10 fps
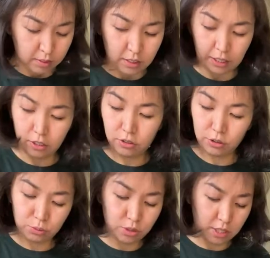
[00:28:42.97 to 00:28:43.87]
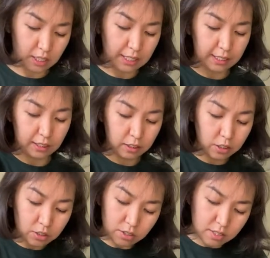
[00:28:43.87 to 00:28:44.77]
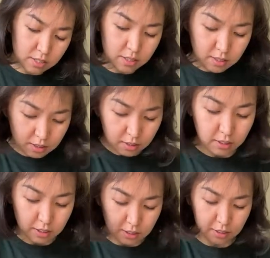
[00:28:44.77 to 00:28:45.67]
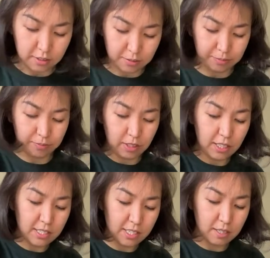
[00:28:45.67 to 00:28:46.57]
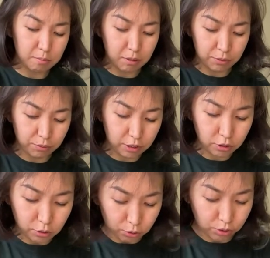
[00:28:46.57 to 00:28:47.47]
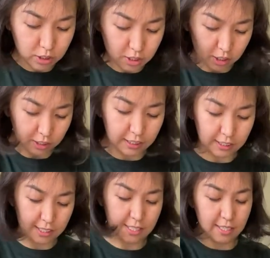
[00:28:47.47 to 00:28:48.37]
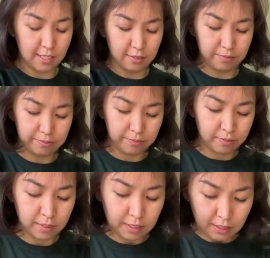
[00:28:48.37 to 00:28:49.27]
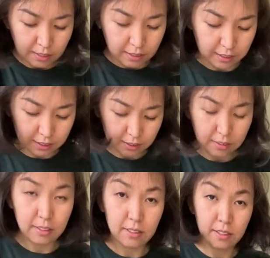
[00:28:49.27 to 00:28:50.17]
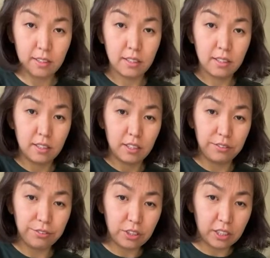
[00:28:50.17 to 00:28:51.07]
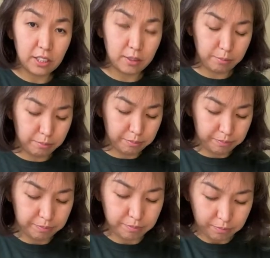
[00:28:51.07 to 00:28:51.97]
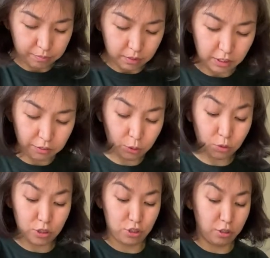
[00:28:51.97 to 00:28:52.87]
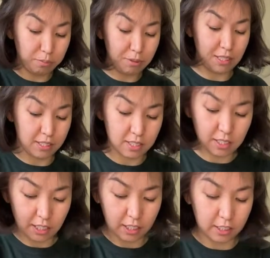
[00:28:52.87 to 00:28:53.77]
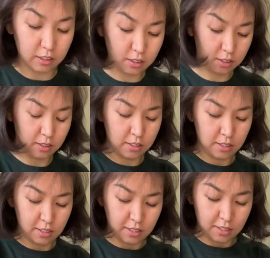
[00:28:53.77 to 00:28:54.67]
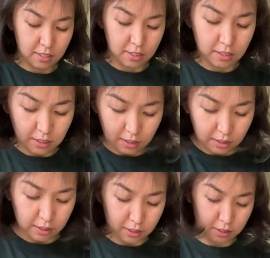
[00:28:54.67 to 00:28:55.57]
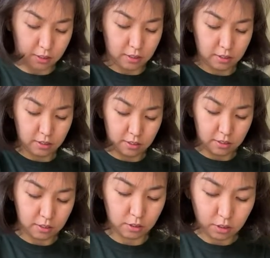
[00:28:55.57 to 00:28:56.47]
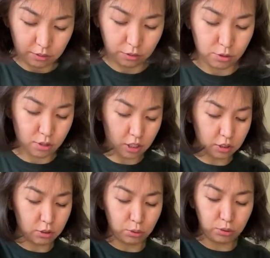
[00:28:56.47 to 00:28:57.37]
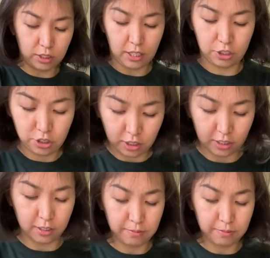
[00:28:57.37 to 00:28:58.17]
I know you would say like it looks easy, but when you do, it's not that easy. Like, if you will stop being scared, and then if you start to do it, actually,